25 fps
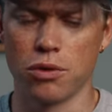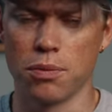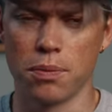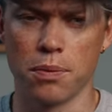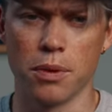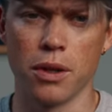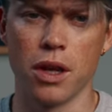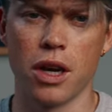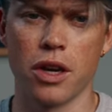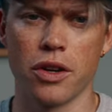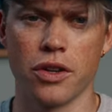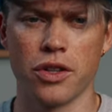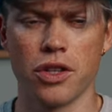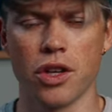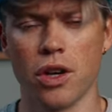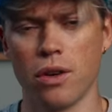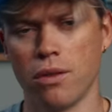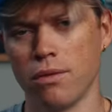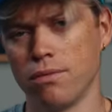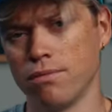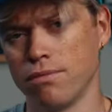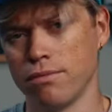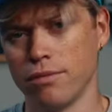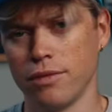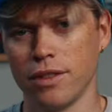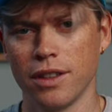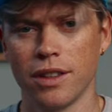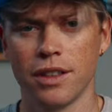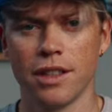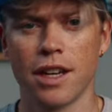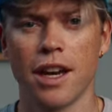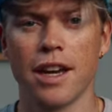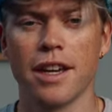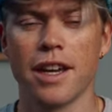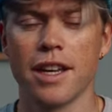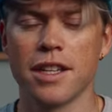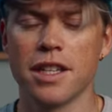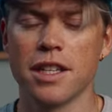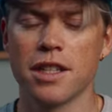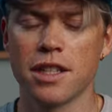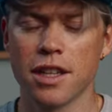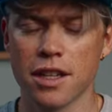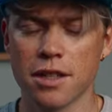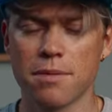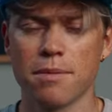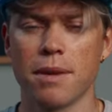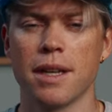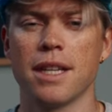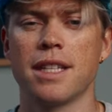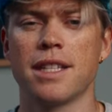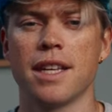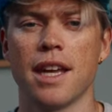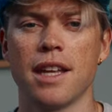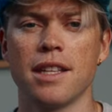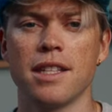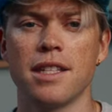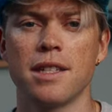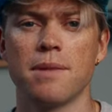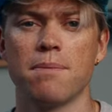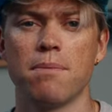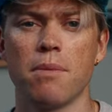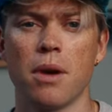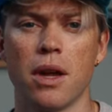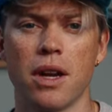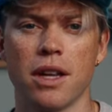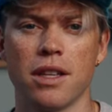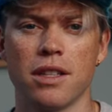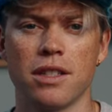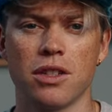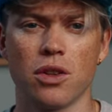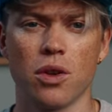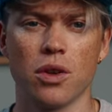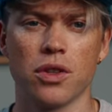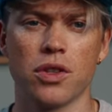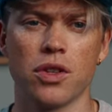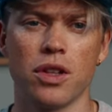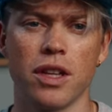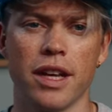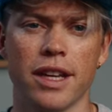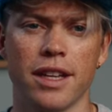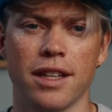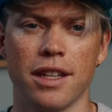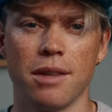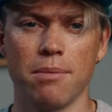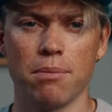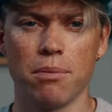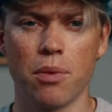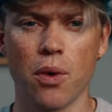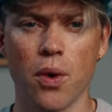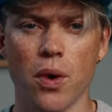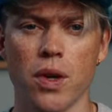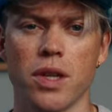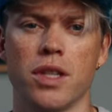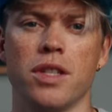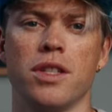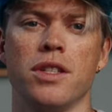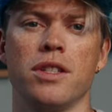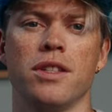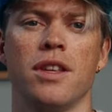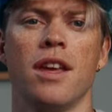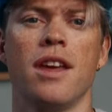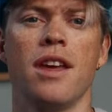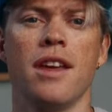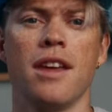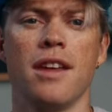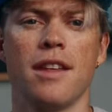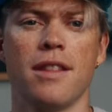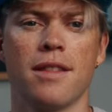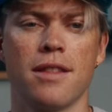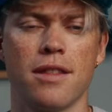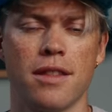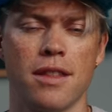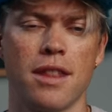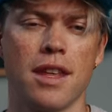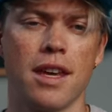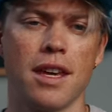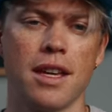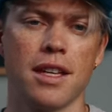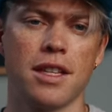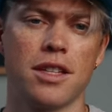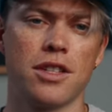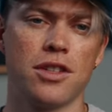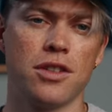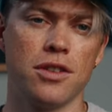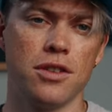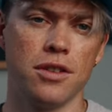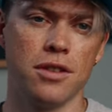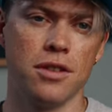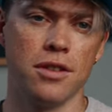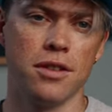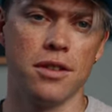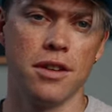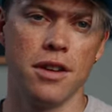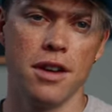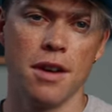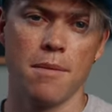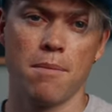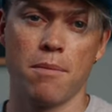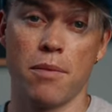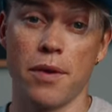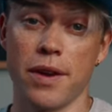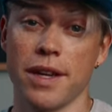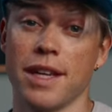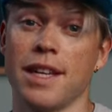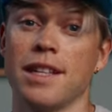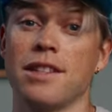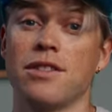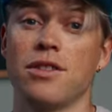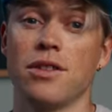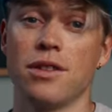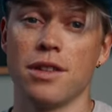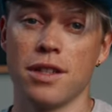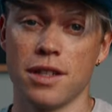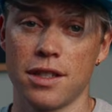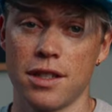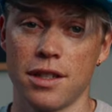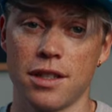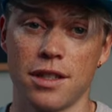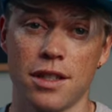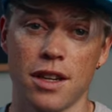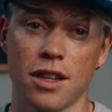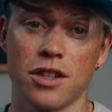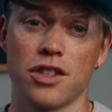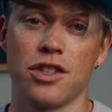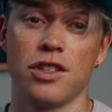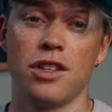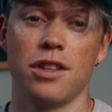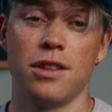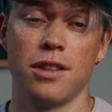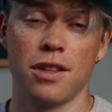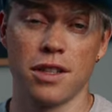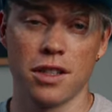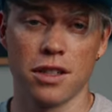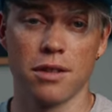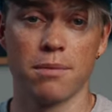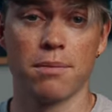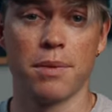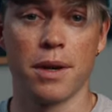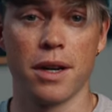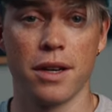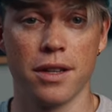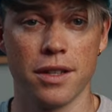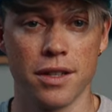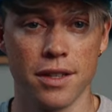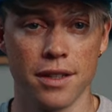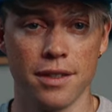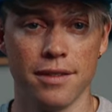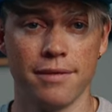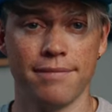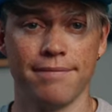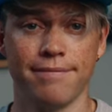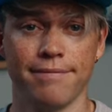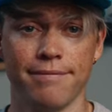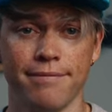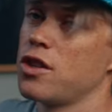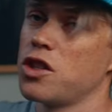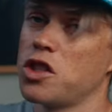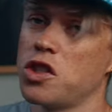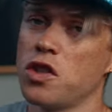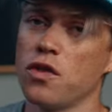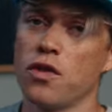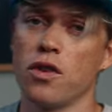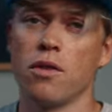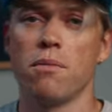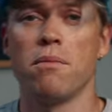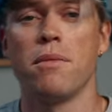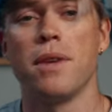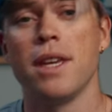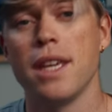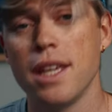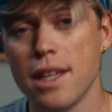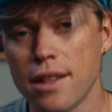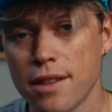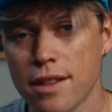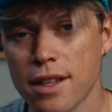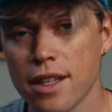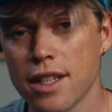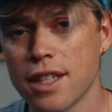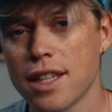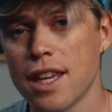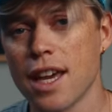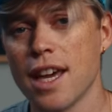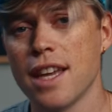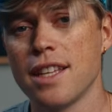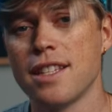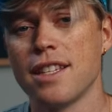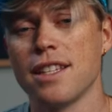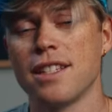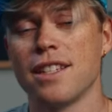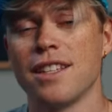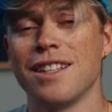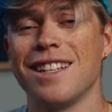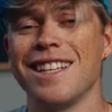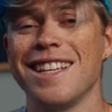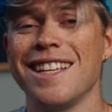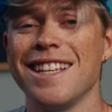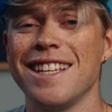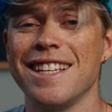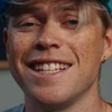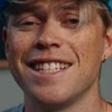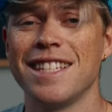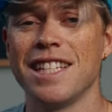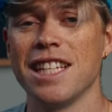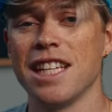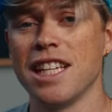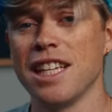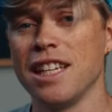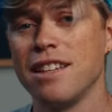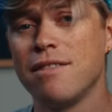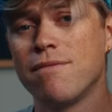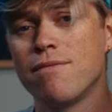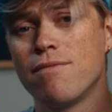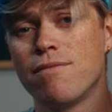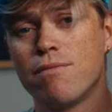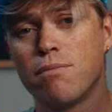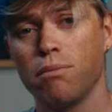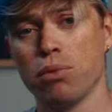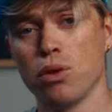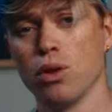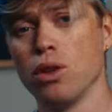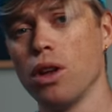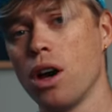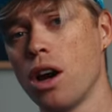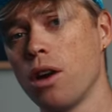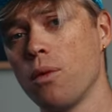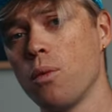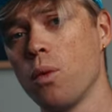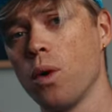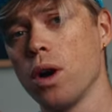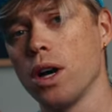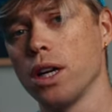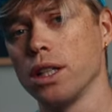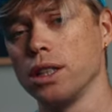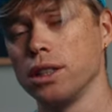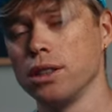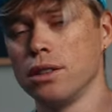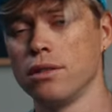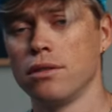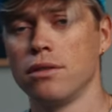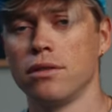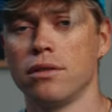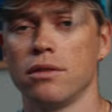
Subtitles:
Polar. So I guess it does make sense, but it's also like an important thing to bring into this discussion and this comparison. So for me in this case, it's an easy Polar 1,